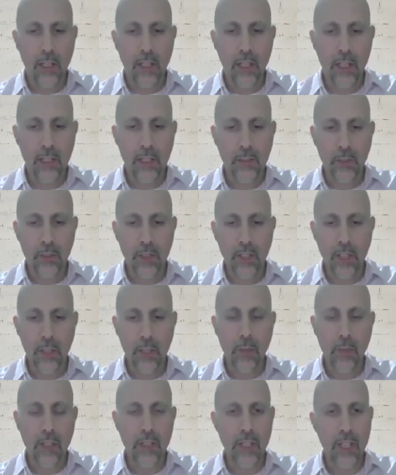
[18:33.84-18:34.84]
And as we think
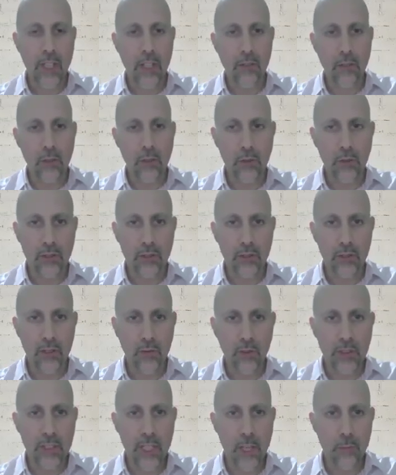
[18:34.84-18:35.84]
about the evolution
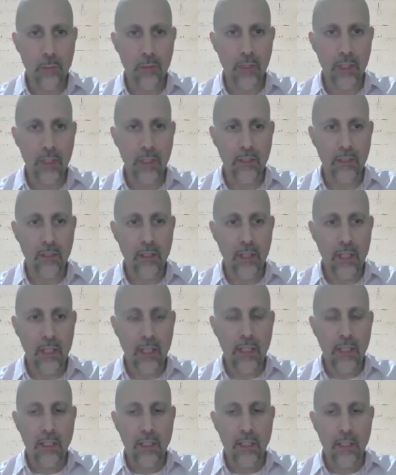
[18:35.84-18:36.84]
of what's happening,
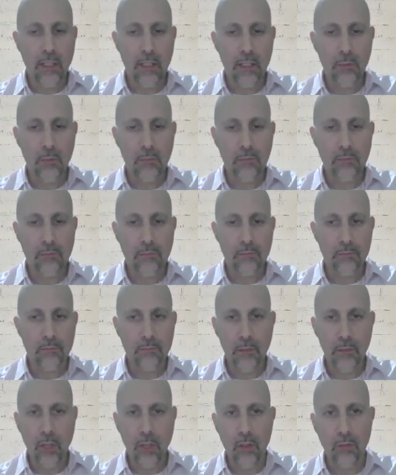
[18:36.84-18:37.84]

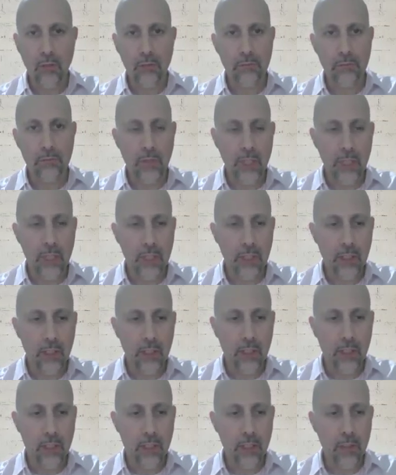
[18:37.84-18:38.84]

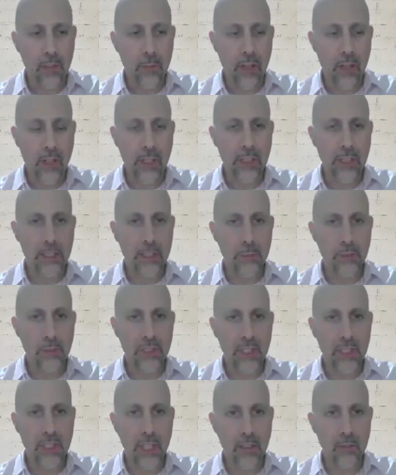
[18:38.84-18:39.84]
the Americans
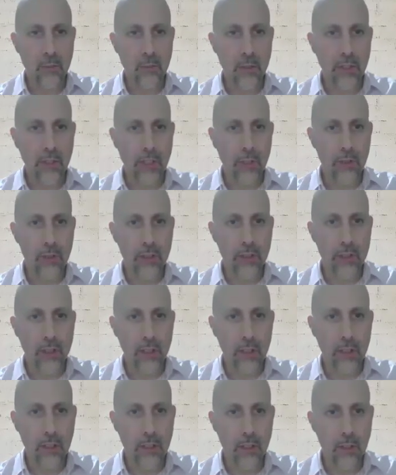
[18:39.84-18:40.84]
abstained when there was
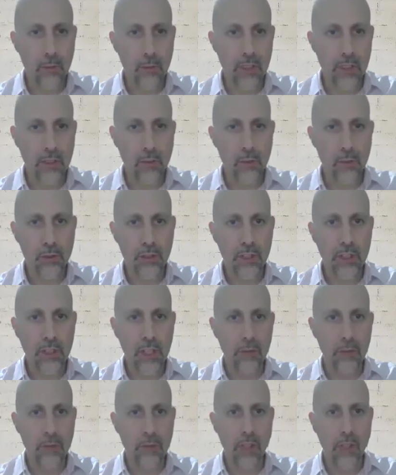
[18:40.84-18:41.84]
a resolution
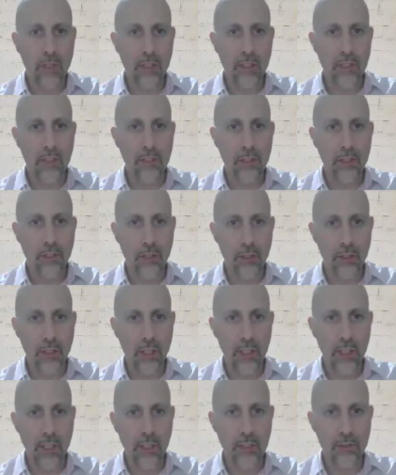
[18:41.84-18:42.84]
that was brought to the Security
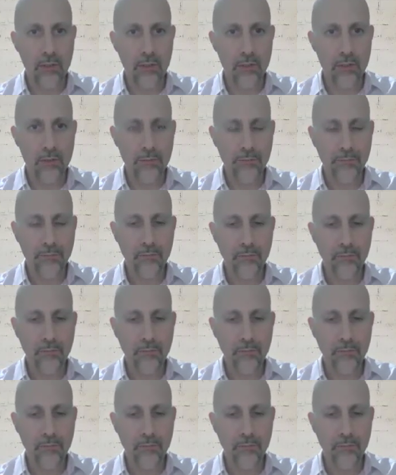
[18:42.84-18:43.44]
Council.